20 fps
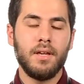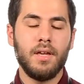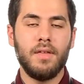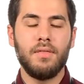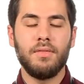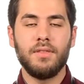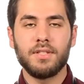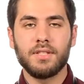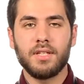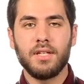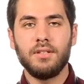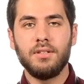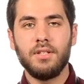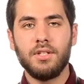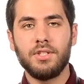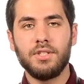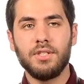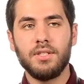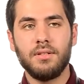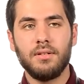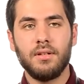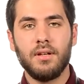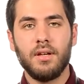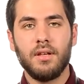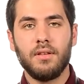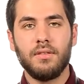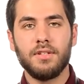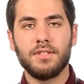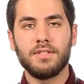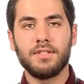And this condition,
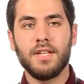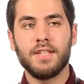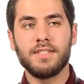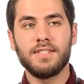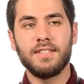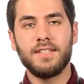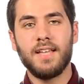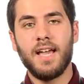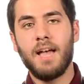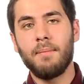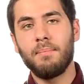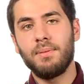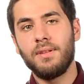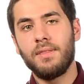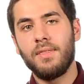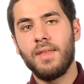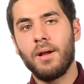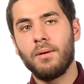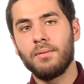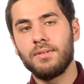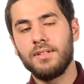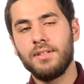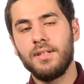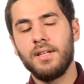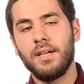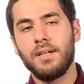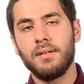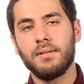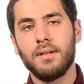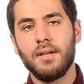this doesn't happen now
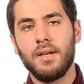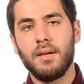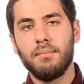today